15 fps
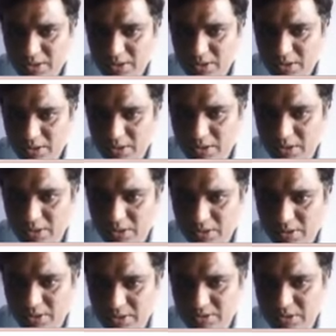and the
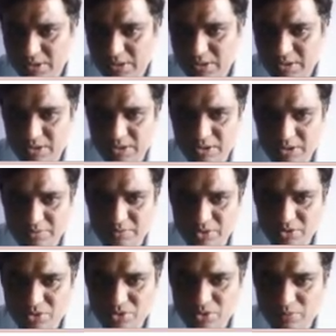excitation is V,
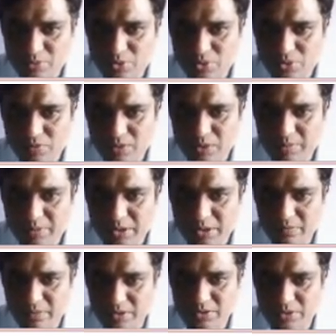so both will be
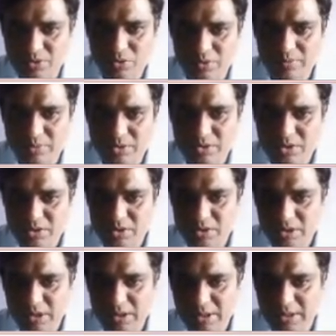equal. So if this is the
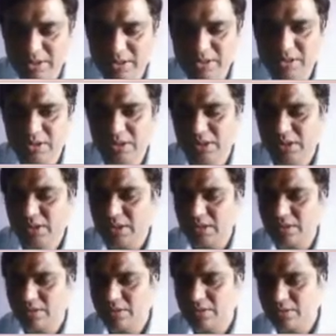case
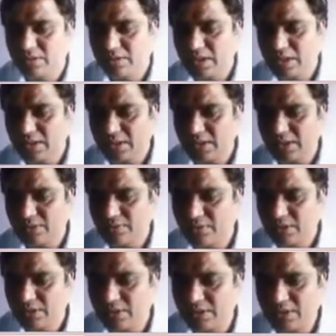in any network,
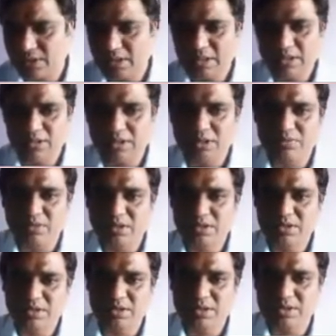then that network
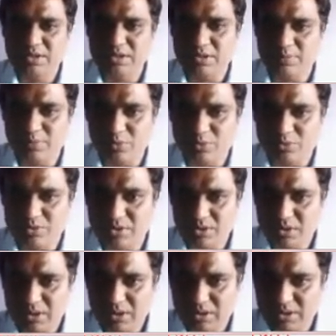is
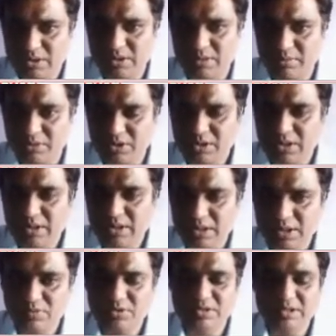reciprocity, means that
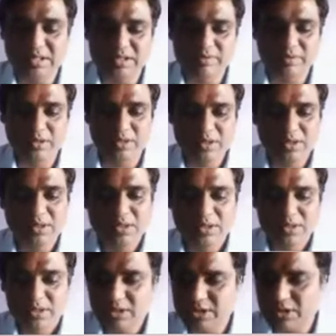network satisfies the
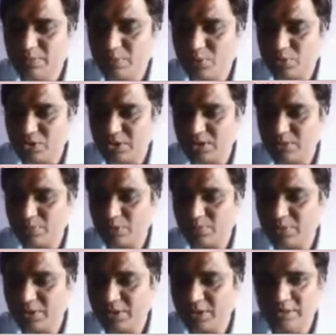reciprocity
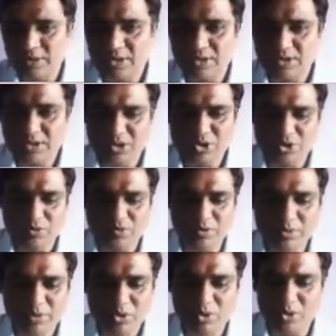property, that is ratio will
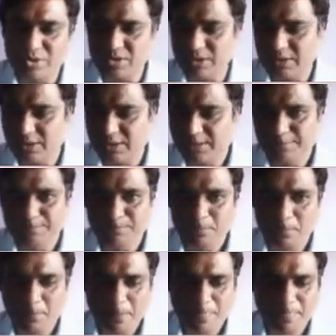be constant.
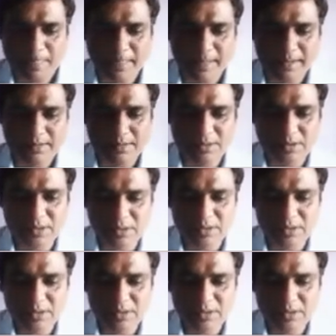Okay,